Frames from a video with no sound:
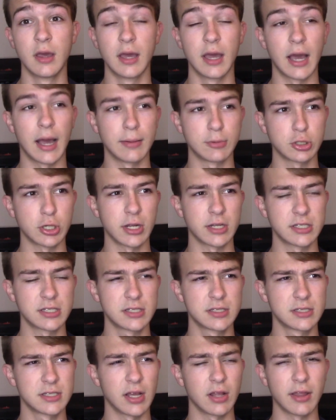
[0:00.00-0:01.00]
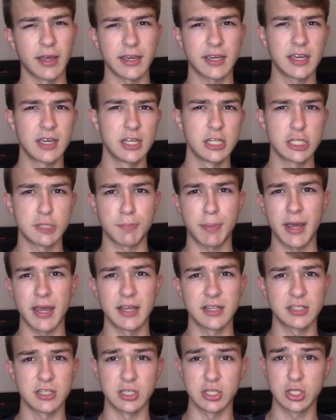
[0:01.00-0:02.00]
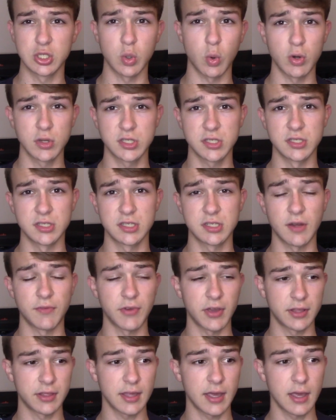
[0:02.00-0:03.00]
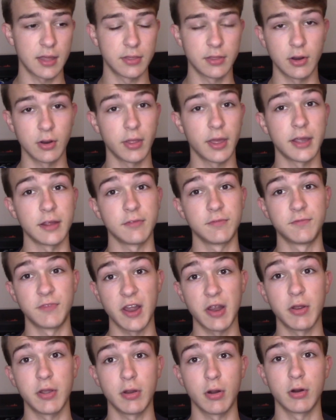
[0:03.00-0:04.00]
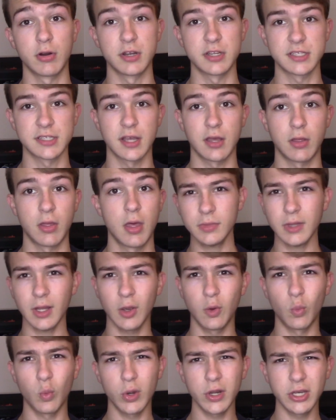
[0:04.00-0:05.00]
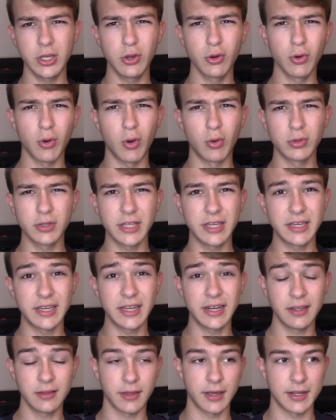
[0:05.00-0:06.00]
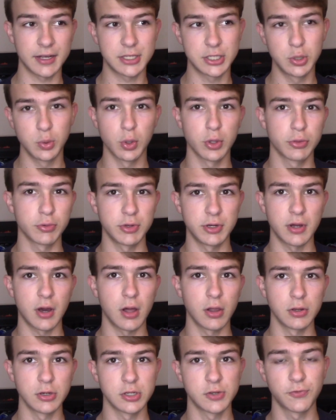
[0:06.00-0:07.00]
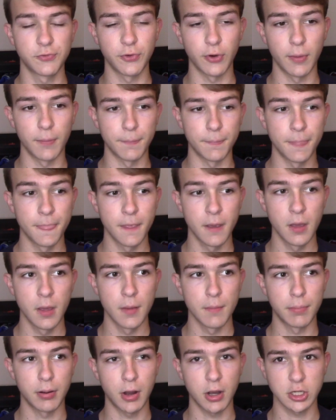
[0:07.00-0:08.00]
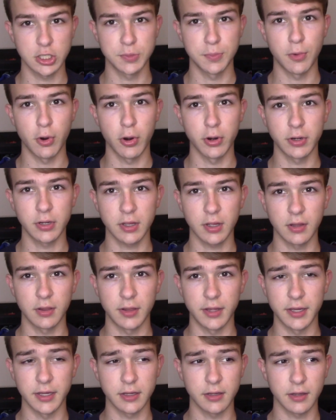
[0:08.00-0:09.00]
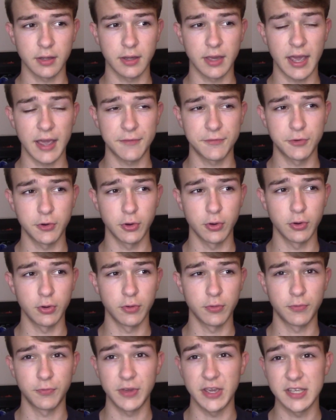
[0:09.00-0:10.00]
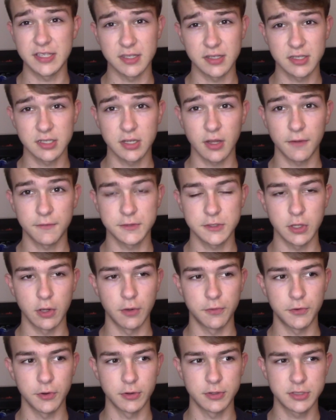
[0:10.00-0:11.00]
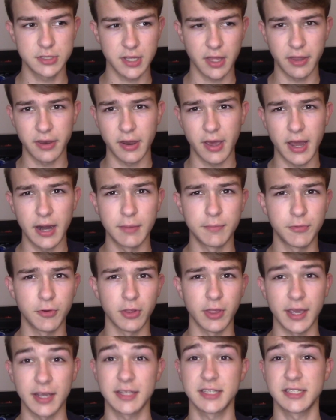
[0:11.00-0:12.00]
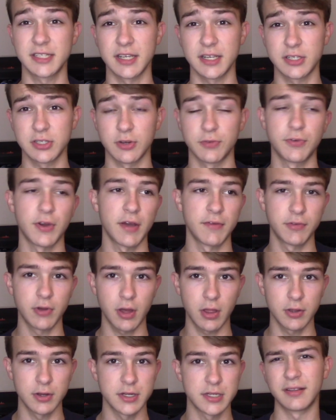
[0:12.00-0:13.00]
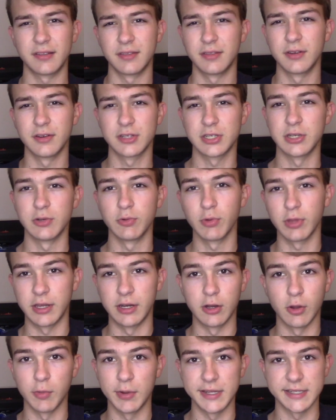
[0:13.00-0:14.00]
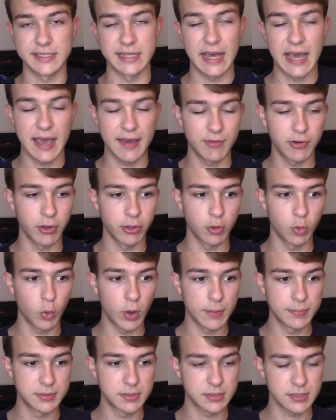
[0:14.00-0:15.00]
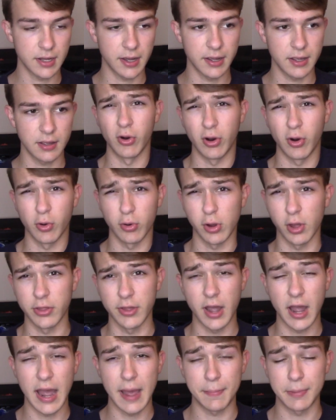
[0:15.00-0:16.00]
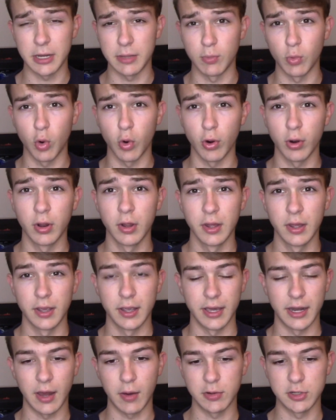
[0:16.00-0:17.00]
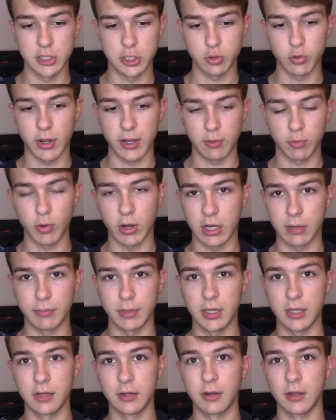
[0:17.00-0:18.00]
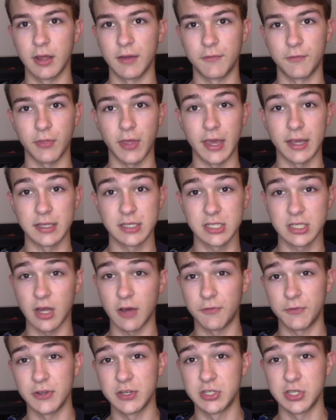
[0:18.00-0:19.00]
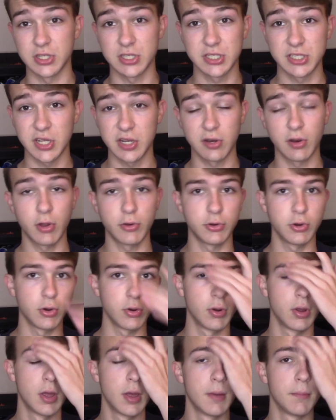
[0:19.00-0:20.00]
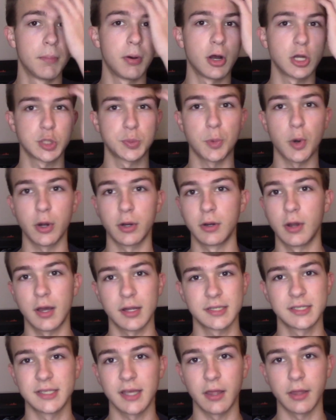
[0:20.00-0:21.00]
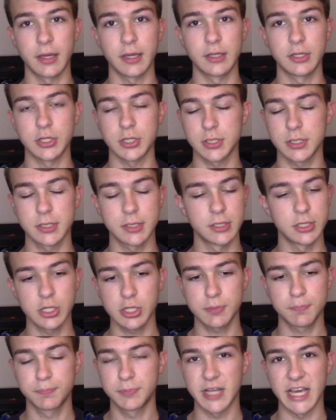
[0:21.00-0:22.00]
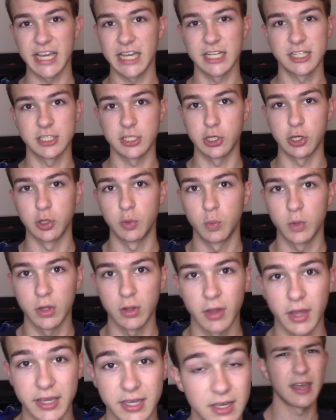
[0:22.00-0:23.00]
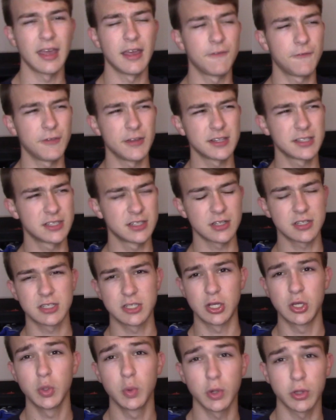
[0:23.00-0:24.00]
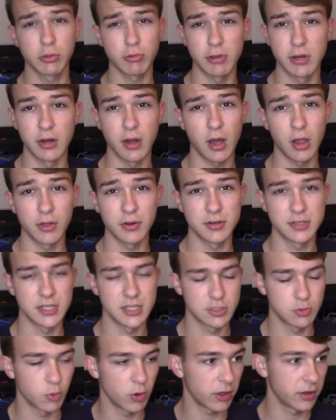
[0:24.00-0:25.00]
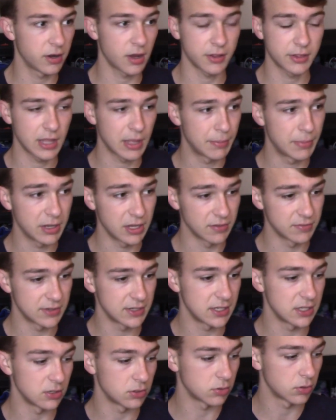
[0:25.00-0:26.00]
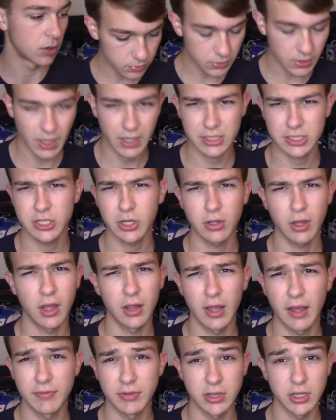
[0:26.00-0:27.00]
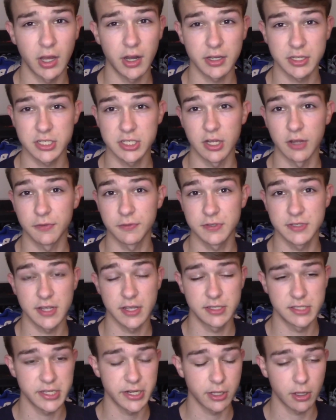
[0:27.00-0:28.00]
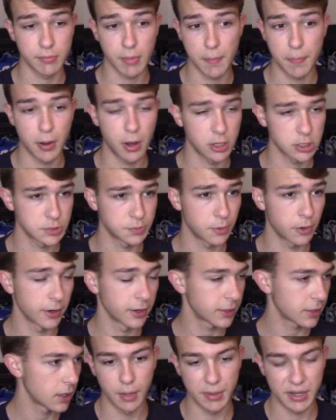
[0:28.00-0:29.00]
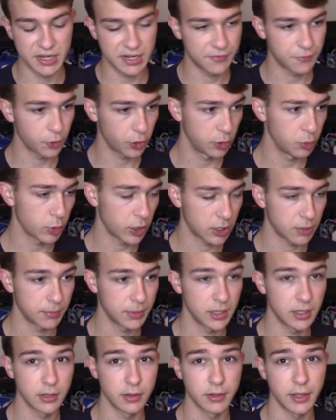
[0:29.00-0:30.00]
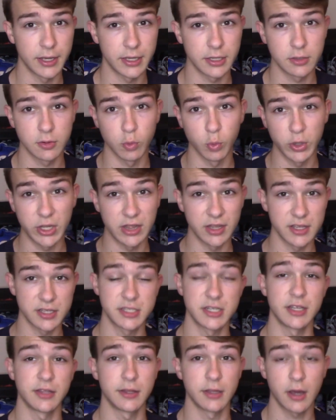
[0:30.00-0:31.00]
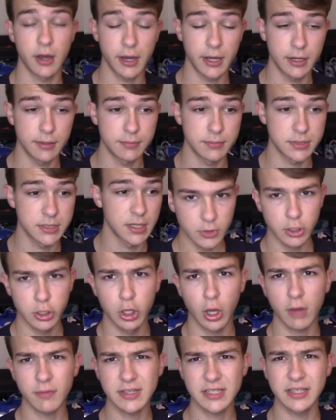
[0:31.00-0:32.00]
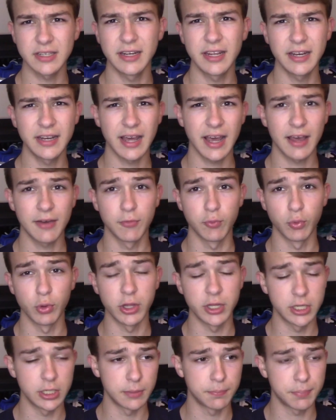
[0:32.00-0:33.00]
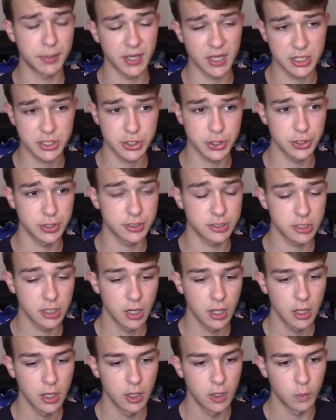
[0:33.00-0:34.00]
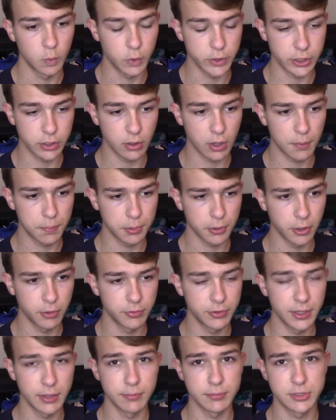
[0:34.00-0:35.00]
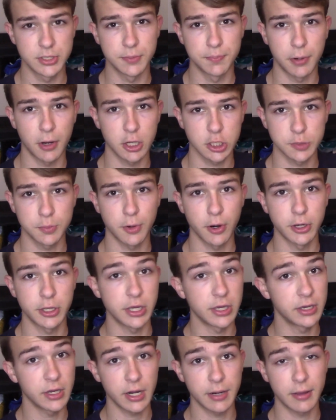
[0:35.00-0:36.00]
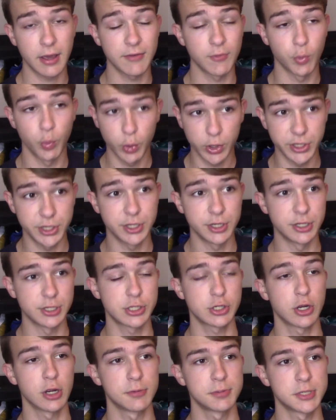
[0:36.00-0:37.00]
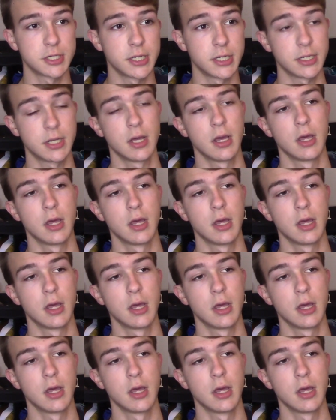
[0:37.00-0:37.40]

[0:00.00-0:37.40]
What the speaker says: I'm trying to sell like kids pants and shorts and stuff like that. They're like very hard to sell. When you're only getting like $2 or $3 from Poshmark, like after fees and stuff, so if you're selling an item for like $6 or $5, there's really no reason to have it on the website or on the app anymore. And I would just like recommend, if like stuff is just sitting on your Poshmark not selling, just take it to Goodwill. Like, if it's just $2 or $3, it's really not that big of a deal. I still have a lot of stuff sitting on my Poshmark. I definitely recommend like relisting the items. You obviously need to have really good pictures when you upload them to Poshmark. You got to have a really good description.